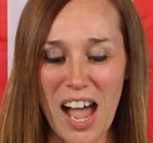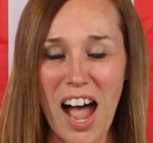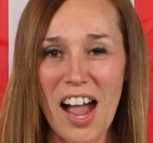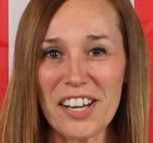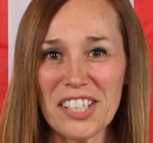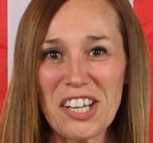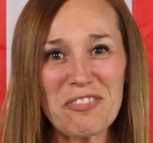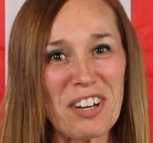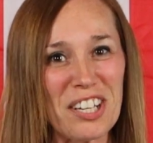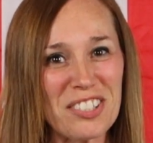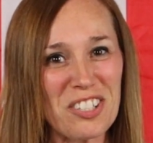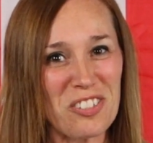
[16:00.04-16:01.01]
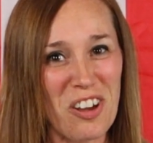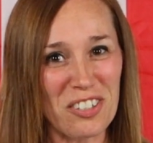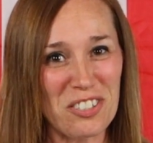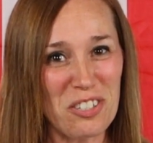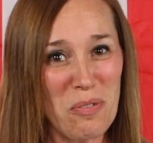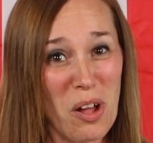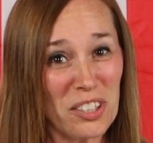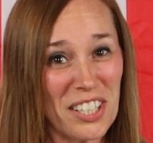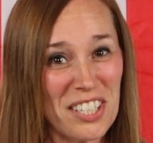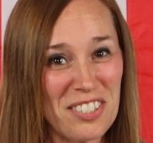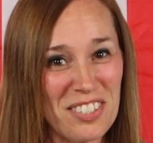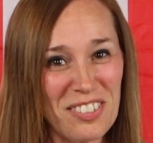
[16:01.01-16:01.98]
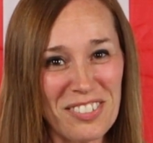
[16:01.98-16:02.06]
I can't wait to talk to you all
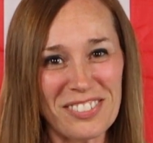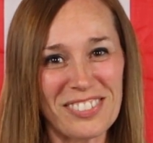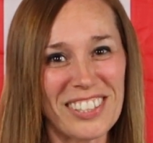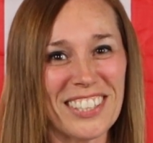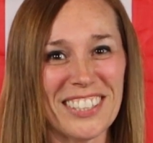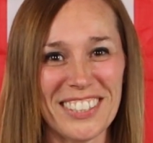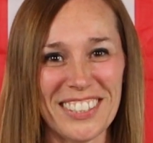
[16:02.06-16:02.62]
again soon.